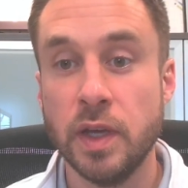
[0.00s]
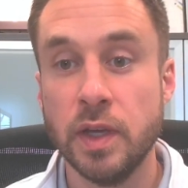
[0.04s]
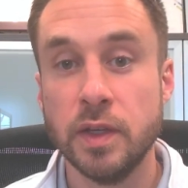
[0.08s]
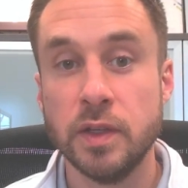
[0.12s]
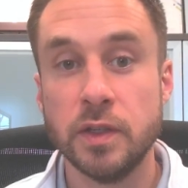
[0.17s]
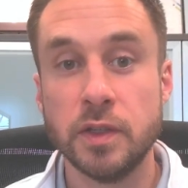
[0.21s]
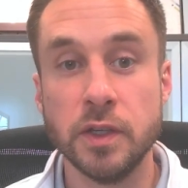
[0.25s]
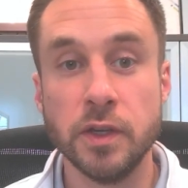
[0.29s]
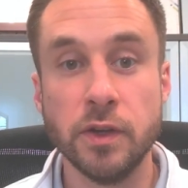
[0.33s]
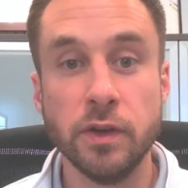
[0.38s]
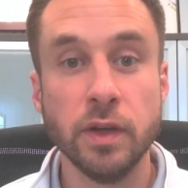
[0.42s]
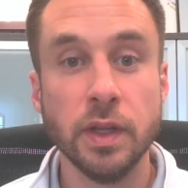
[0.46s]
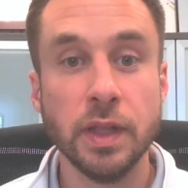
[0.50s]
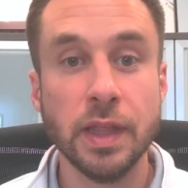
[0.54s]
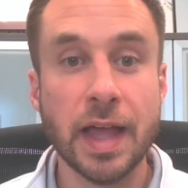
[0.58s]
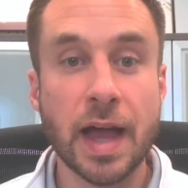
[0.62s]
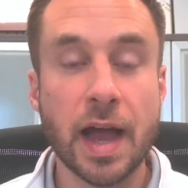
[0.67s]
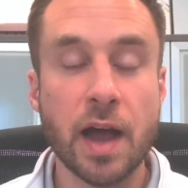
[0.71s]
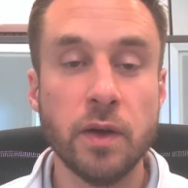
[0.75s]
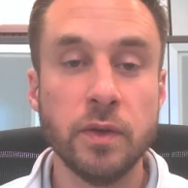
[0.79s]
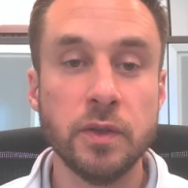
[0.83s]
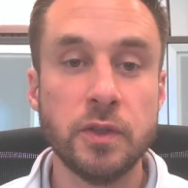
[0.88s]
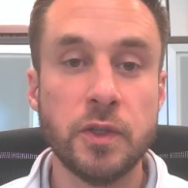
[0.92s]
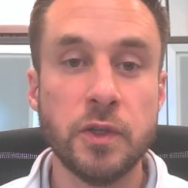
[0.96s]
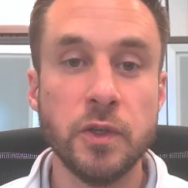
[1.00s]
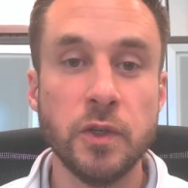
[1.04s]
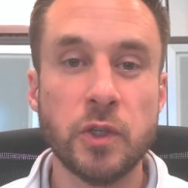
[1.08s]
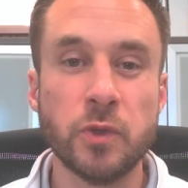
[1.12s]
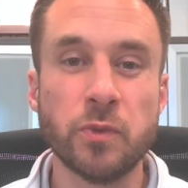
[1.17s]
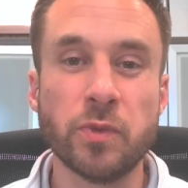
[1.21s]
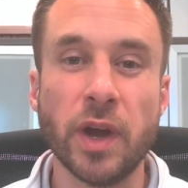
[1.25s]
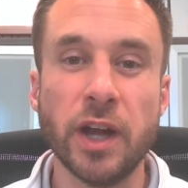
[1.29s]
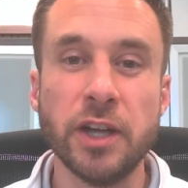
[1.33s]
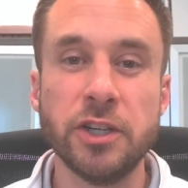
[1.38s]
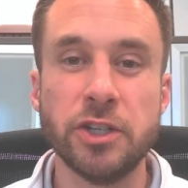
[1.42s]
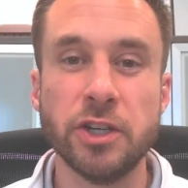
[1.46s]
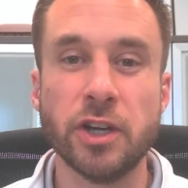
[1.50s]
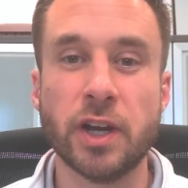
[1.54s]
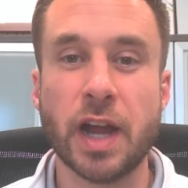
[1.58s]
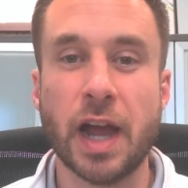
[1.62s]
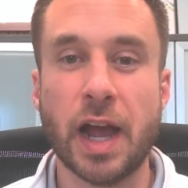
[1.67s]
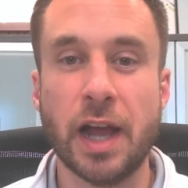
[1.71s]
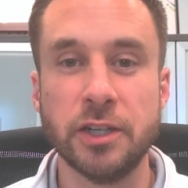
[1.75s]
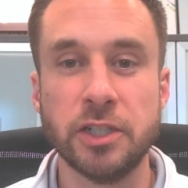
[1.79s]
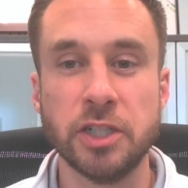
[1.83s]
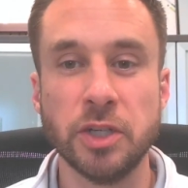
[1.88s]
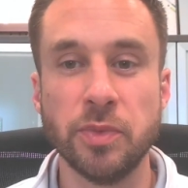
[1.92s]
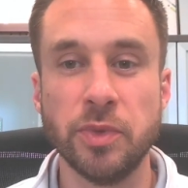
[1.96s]
So you're allowed to spread your
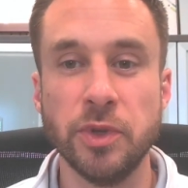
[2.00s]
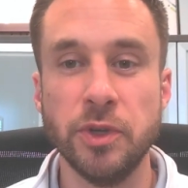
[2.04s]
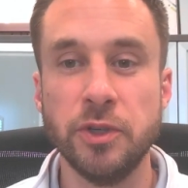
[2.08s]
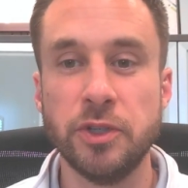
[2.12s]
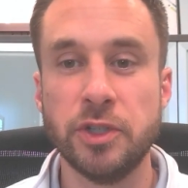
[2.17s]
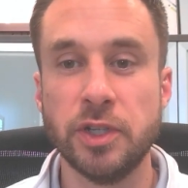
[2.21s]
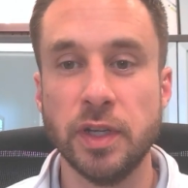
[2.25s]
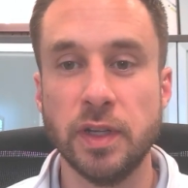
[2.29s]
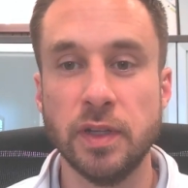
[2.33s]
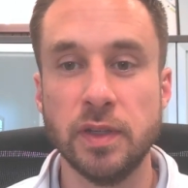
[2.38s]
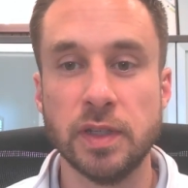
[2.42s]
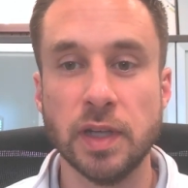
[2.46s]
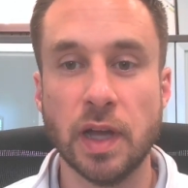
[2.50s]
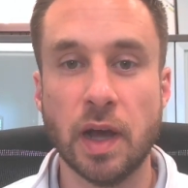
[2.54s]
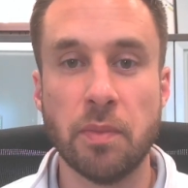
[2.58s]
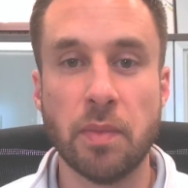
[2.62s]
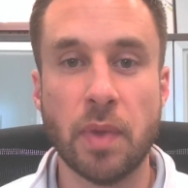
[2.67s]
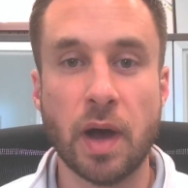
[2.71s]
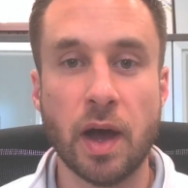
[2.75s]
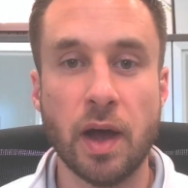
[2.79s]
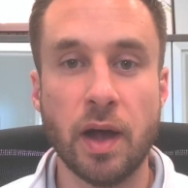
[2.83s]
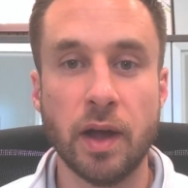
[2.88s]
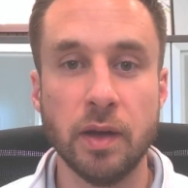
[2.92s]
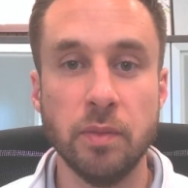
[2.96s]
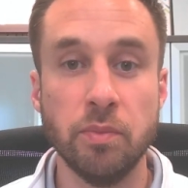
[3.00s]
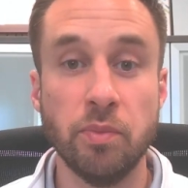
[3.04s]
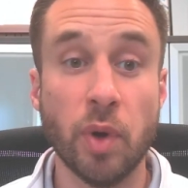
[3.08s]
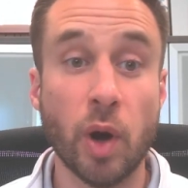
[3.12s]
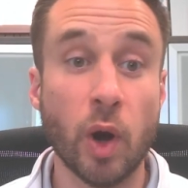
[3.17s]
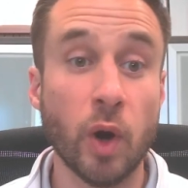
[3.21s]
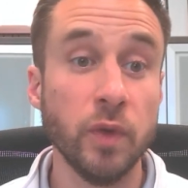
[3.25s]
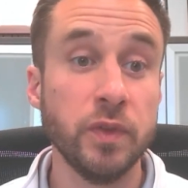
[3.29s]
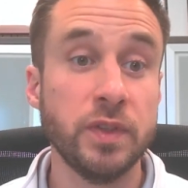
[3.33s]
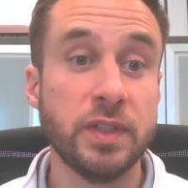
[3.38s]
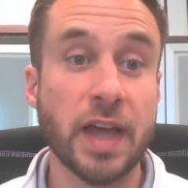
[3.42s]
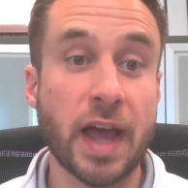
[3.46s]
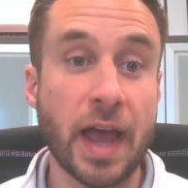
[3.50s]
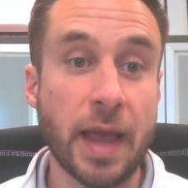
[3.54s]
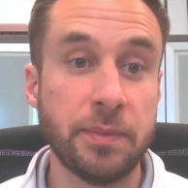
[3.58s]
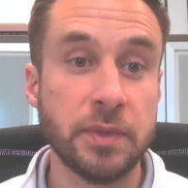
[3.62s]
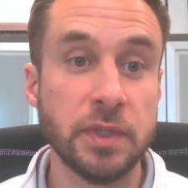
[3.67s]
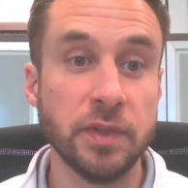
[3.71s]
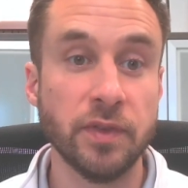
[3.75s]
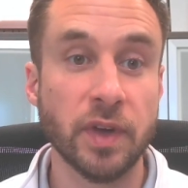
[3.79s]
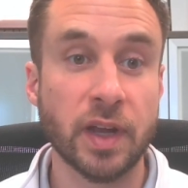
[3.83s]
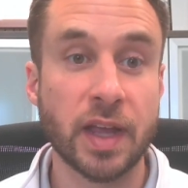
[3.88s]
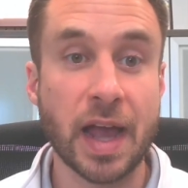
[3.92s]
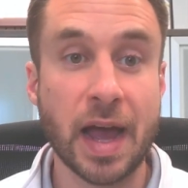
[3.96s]
contributions among both types
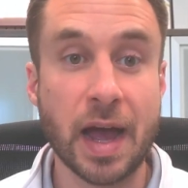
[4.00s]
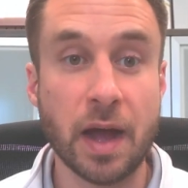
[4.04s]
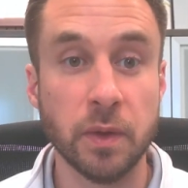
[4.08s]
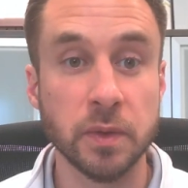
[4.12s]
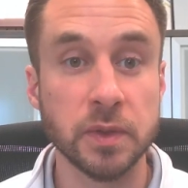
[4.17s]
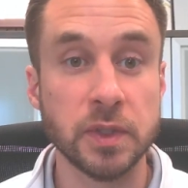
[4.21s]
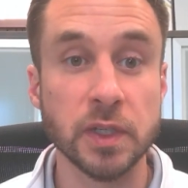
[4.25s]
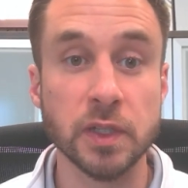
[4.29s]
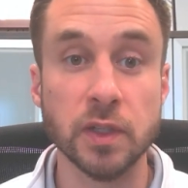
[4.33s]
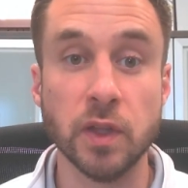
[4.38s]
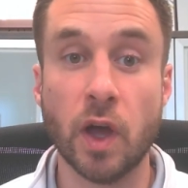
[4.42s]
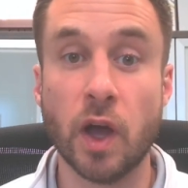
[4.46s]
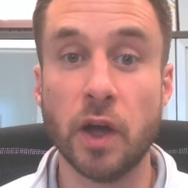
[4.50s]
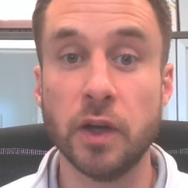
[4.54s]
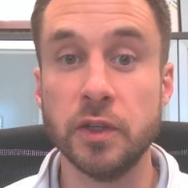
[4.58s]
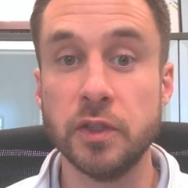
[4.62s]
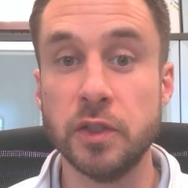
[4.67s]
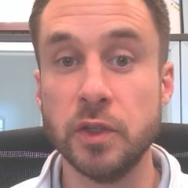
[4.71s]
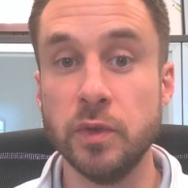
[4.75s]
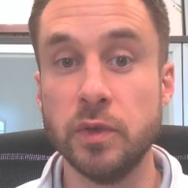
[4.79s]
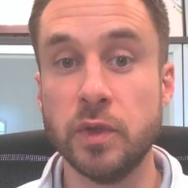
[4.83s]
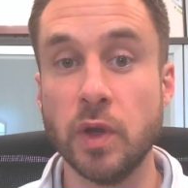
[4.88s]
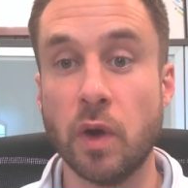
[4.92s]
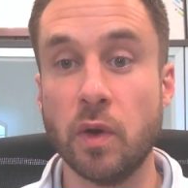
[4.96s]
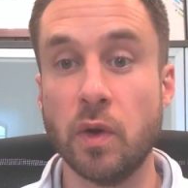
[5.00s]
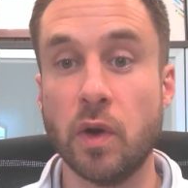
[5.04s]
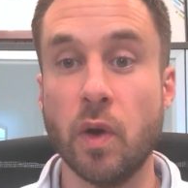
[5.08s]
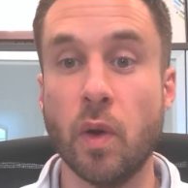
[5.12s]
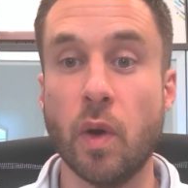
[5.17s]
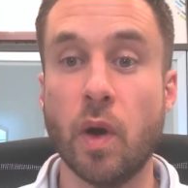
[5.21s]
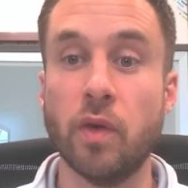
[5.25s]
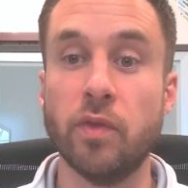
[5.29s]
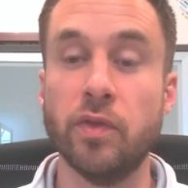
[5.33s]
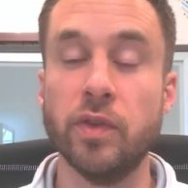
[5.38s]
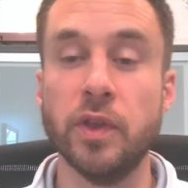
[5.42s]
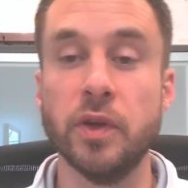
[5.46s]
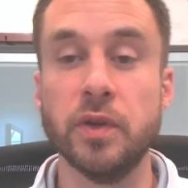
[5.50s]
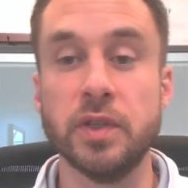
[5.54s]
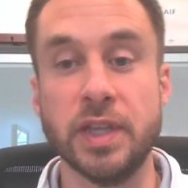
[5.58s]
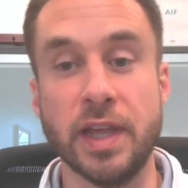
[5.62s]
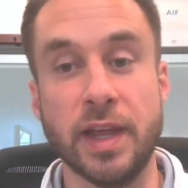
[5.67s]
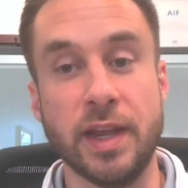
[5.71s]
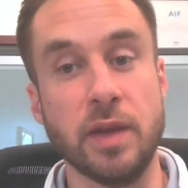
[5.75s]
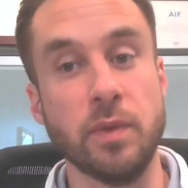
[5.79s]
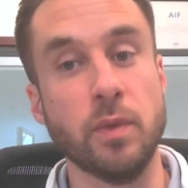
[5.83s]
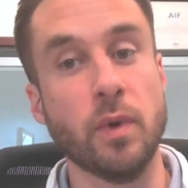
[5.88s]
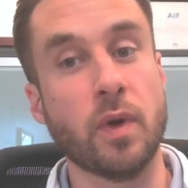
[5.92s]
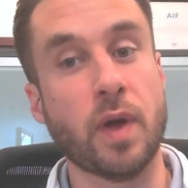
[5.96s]
of accounts as long as you don't go over those
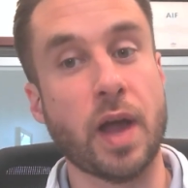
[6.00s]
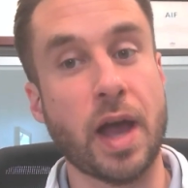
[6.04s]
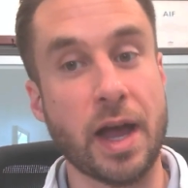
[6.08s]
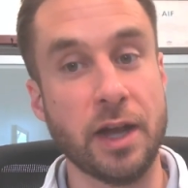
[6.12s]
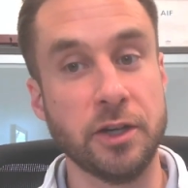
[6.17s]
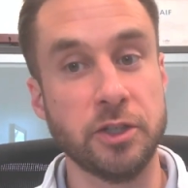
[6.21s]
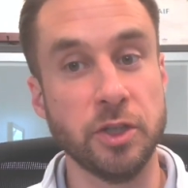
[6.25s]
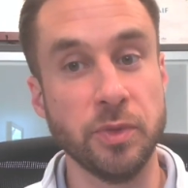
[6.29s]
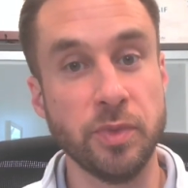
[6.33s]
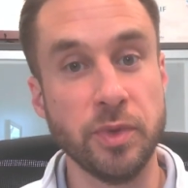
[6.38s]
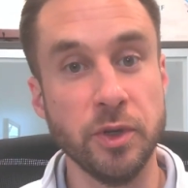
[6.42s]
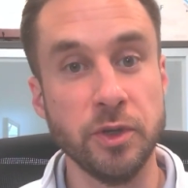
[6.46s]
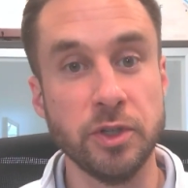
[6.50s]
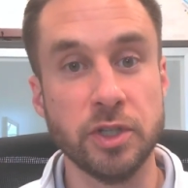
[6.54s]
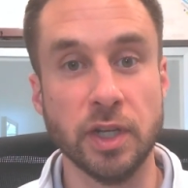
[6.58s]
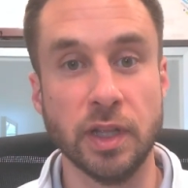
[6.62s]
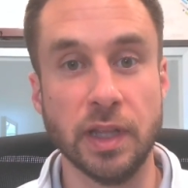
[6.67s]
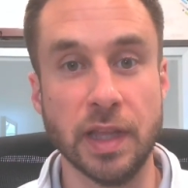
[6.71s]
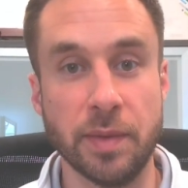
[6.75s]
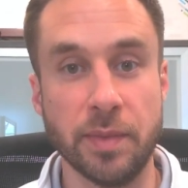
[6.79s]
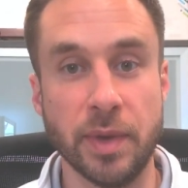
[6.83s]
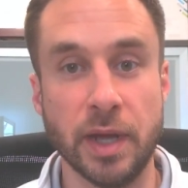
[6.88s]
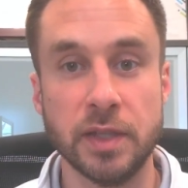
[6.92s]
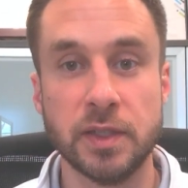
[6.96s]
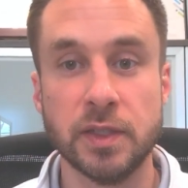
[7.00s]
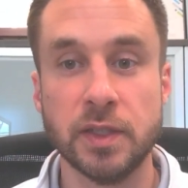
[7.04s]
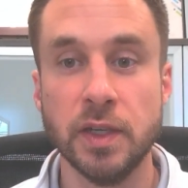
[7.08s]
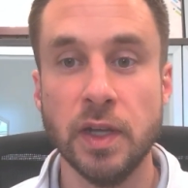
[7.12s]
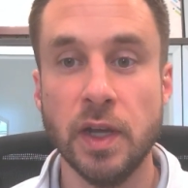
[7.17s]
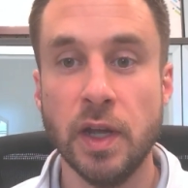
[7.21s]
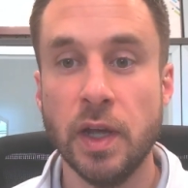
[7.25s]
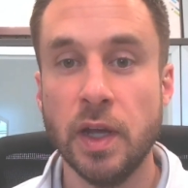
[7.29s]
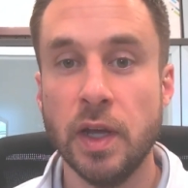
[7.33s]
annual contribution limits.